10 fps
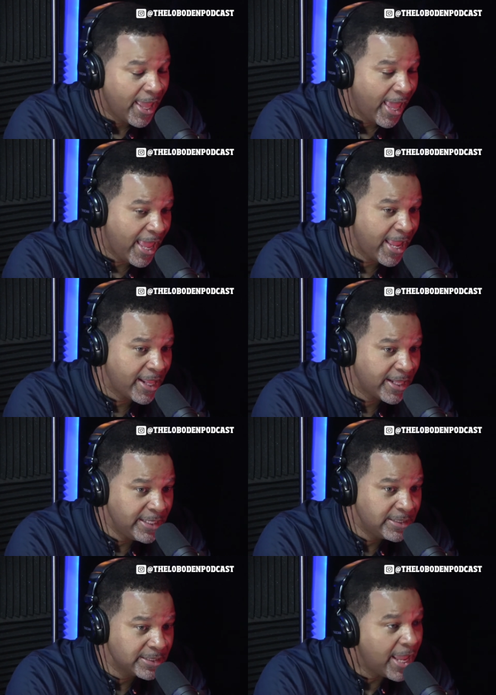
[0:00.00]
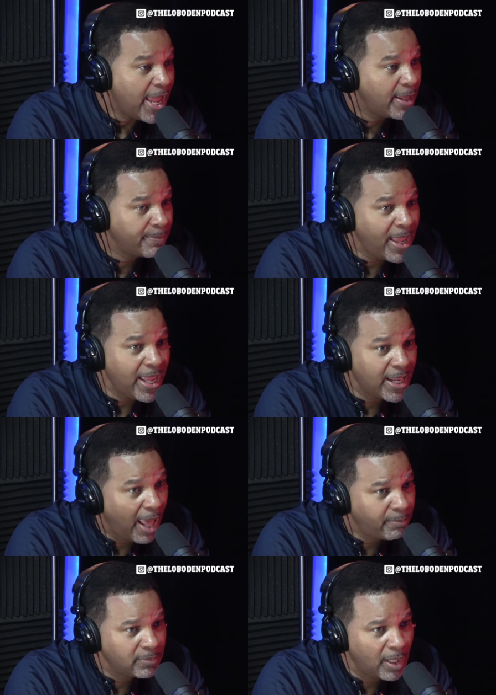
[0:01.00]
And he said, man,
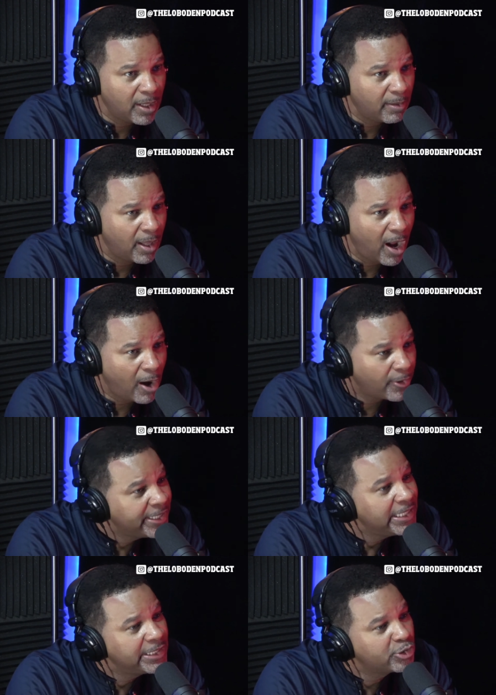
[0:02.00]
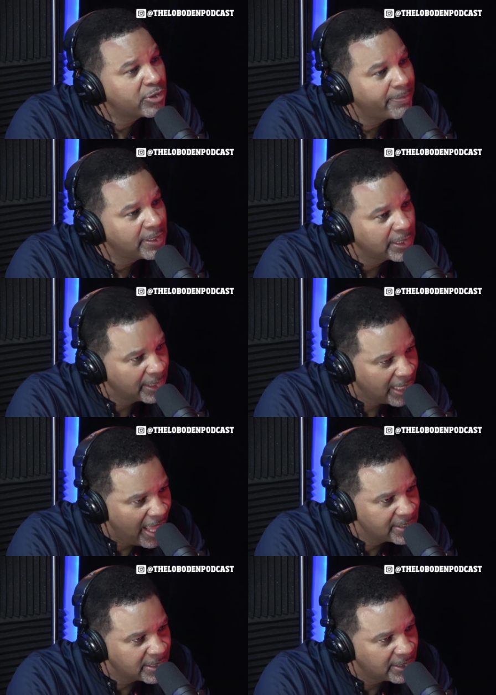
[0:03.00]
I, uh, R. Kelly trapped in the
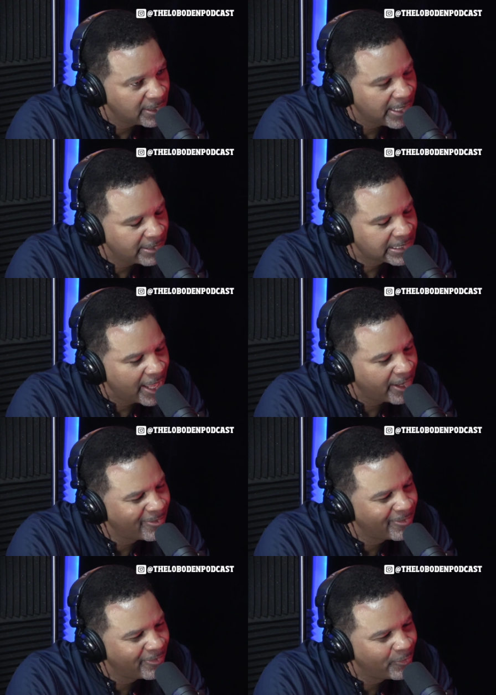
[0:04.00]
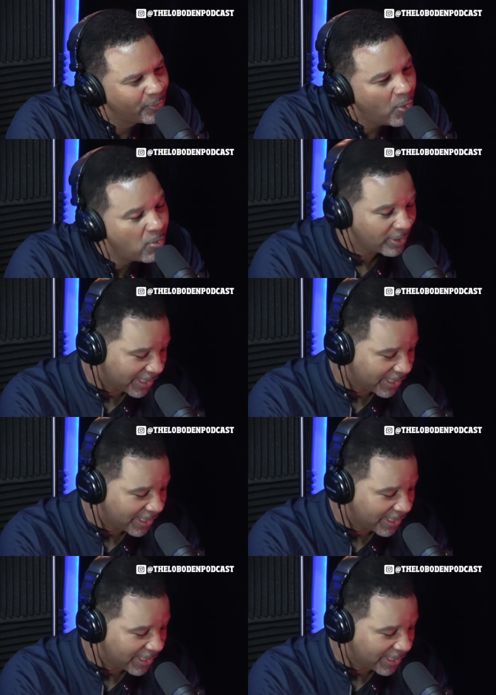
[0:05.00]
closet, and I was like, whoa!